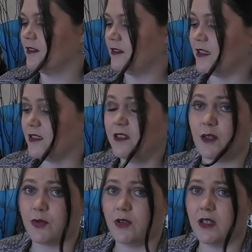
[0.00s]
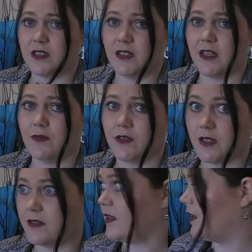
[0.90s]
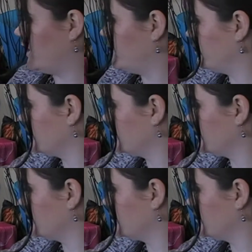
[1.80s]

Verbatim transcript: There's a lot of product in that if it does that.